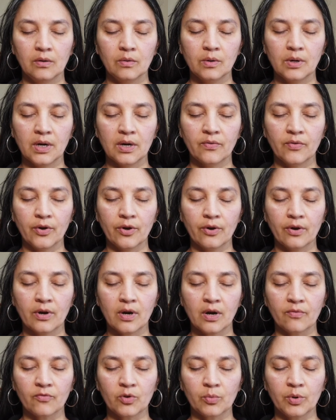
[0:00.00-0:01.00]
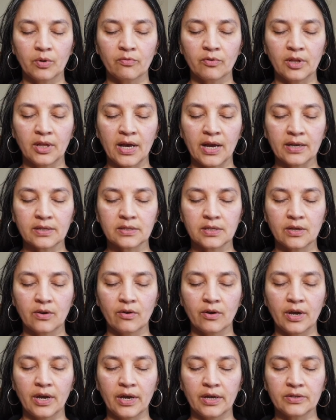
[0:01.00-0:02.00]
wherever you're comfortable, relaxing
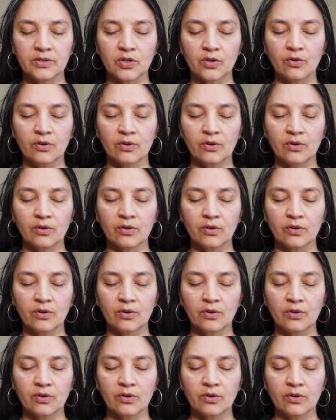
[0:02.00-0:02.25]
your hands in